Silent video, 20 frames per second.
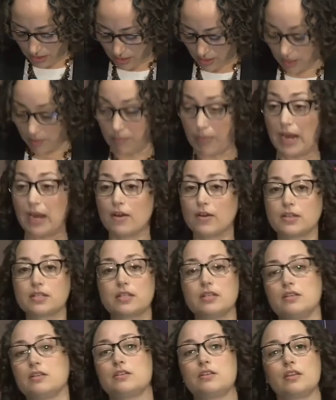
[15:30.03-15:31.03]
apparent
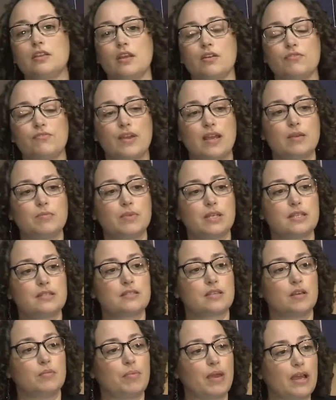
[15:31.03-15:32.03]
to their families,
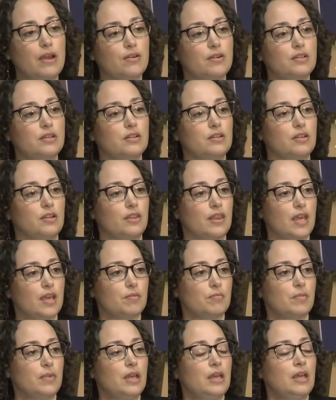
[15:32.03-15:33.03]
apparent to
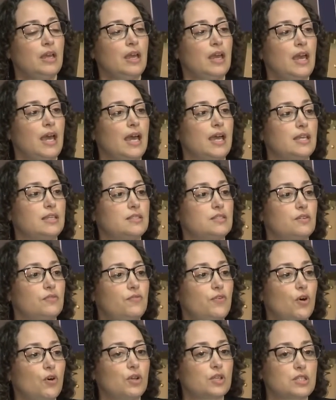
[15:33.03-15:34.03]
them, as
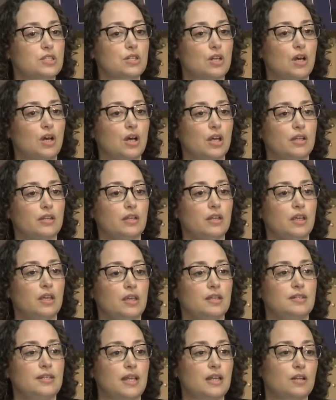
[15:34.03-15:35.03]
focused on
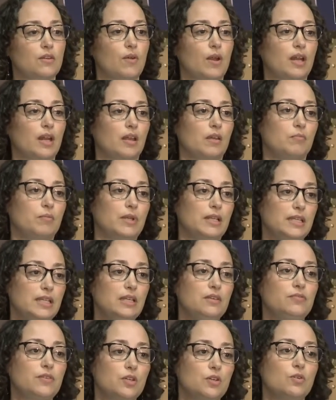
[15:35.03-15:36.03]
denigrating
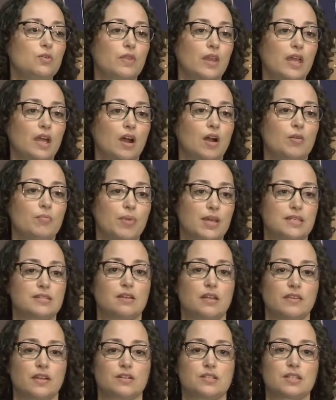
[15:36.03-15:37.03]
belief in who they are based
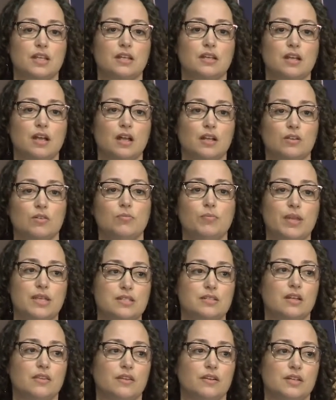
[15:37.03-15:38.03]
on their skin color and
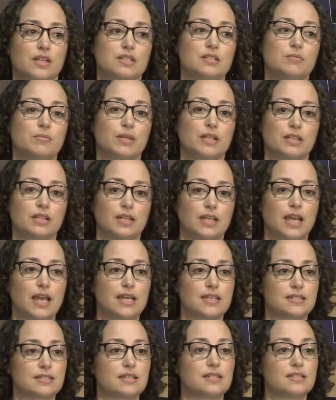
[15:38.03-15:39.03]
based on their disability,
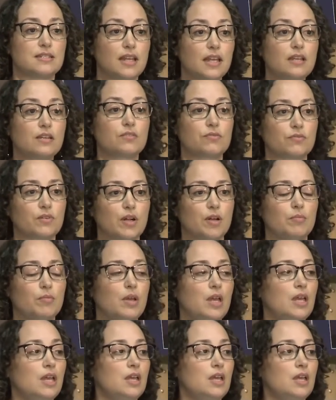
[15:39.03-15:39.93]
as distinct from